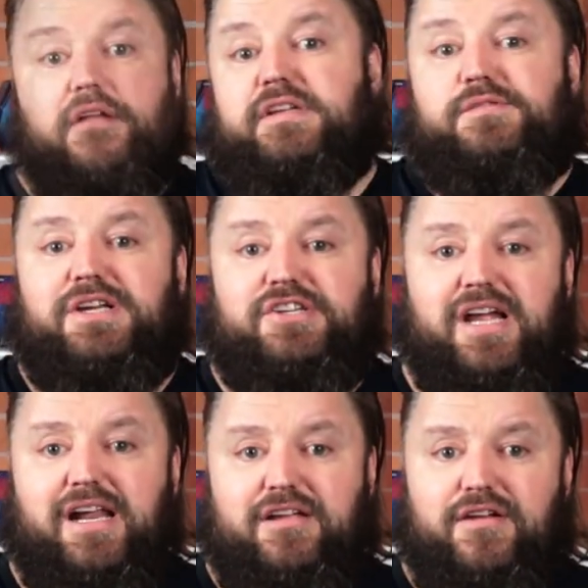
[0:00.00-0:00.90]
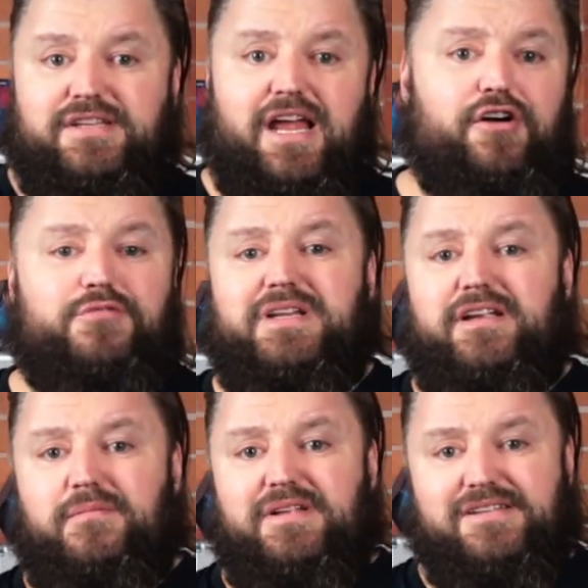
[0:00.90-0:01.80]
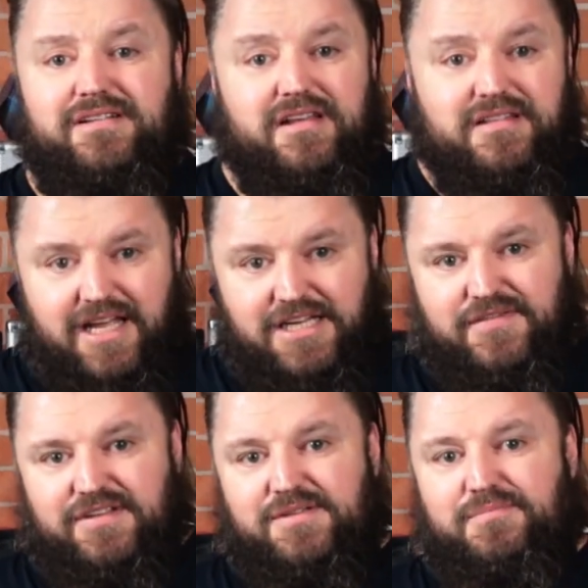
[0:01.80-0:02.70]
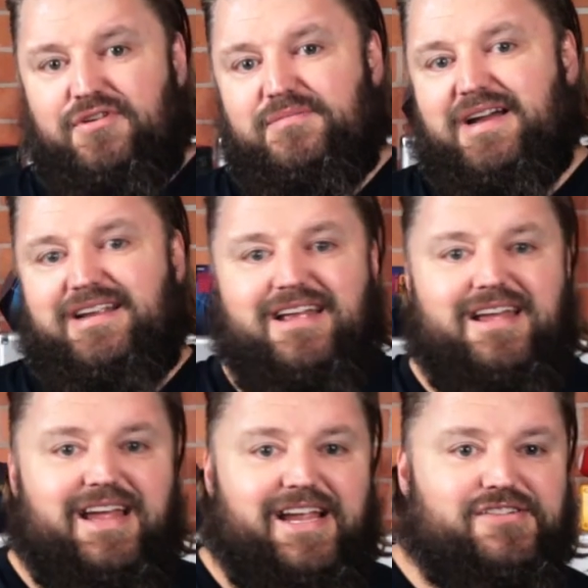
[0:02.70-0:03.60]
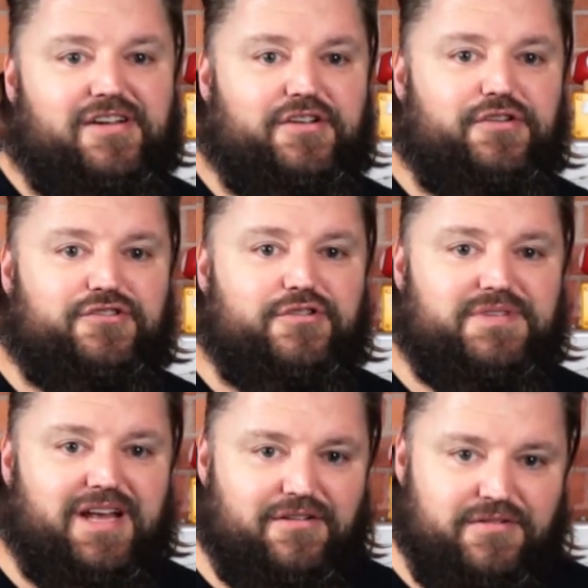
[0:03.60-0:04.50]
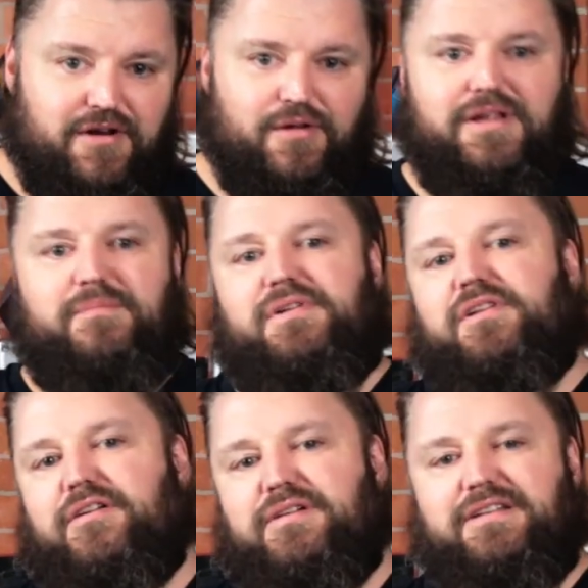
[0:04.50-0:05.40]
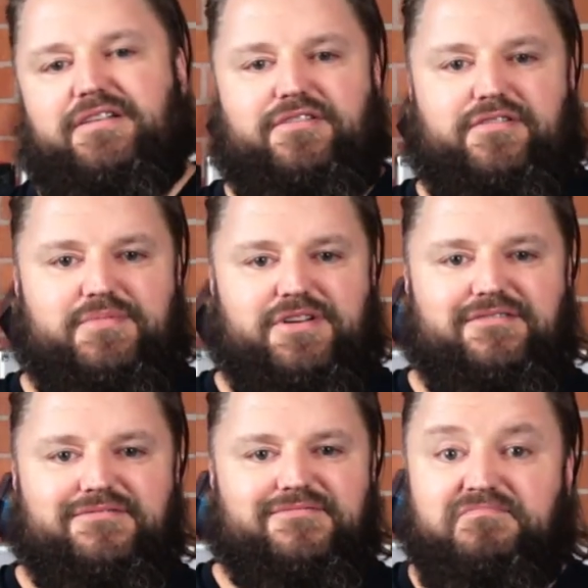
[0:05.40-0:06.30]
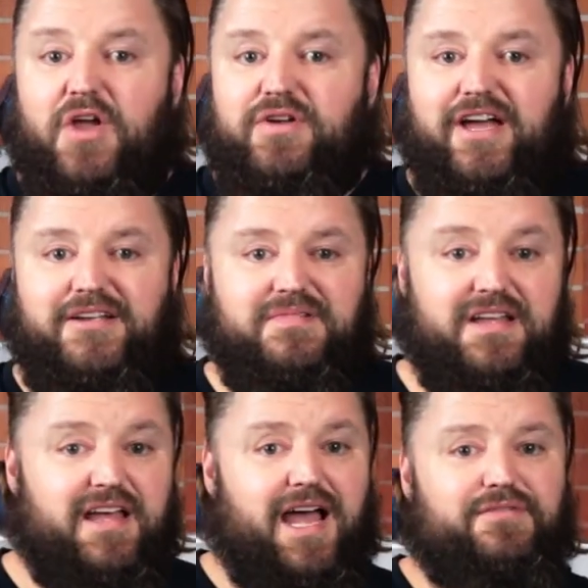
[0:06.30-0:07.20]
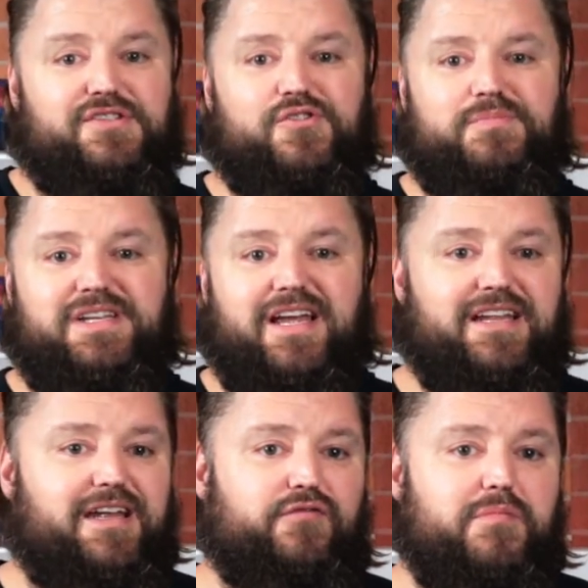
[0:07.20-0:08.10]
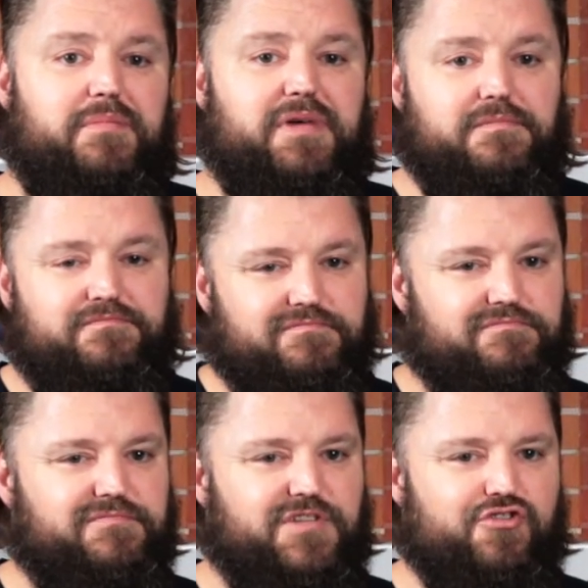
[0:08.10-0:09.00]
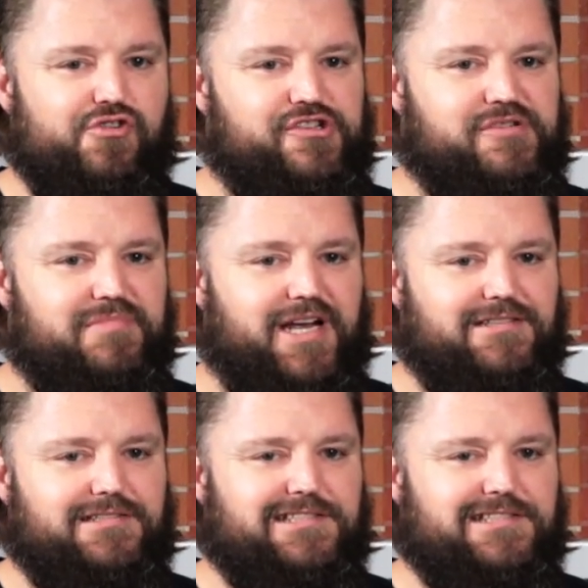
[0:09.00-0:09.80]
This week's shout out goes to Aluminium Lizard. Thanks for the support, mate. He's got a YouTube channel that I'll link below in the description. Okay, have a super day, and remember, you're awesome, mate.